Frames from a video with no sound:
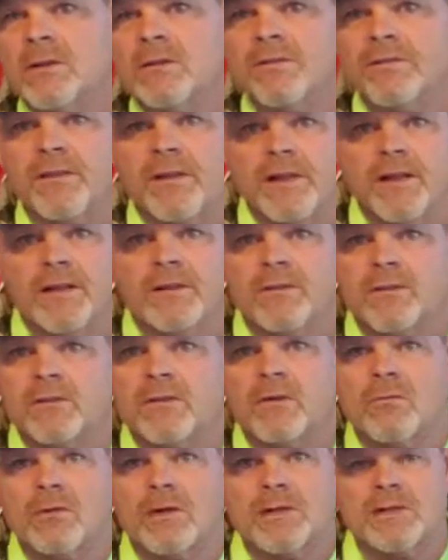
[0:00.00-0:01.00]
flint. There's
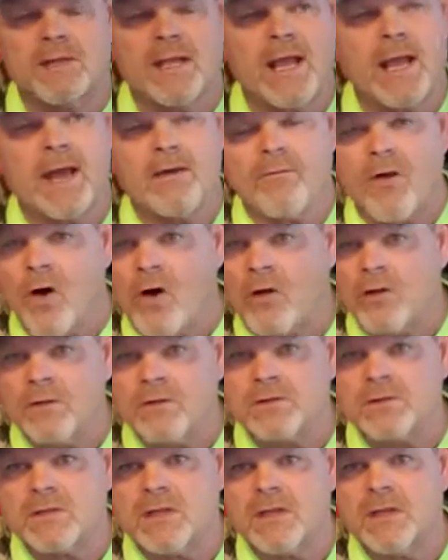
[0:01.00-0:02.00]
no reason to have all
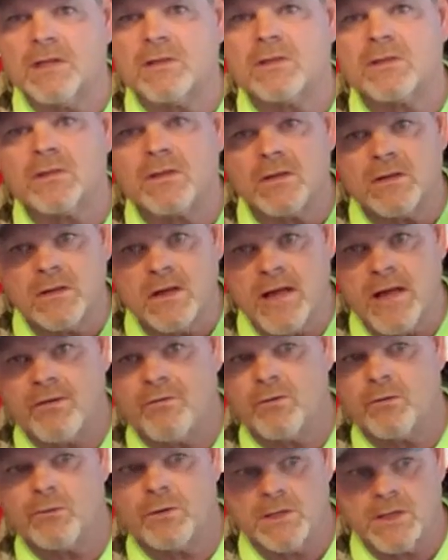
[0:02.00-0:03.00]
those things. It's good to have
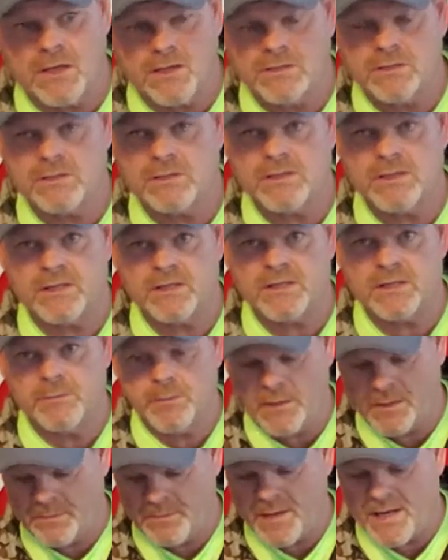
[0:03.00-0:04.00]
a redundant
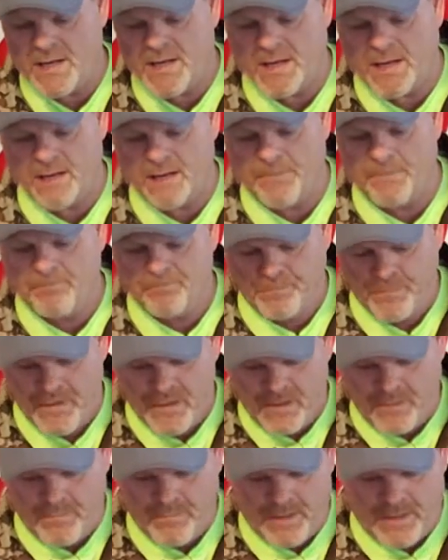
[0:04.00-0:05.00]
system and a backup,
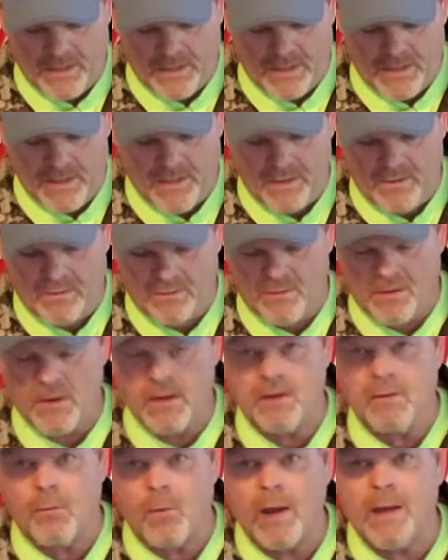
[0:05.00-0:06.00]
but you don't,
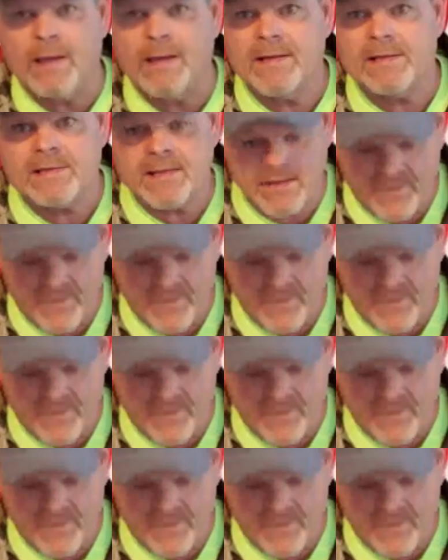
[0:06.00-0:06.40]
weight is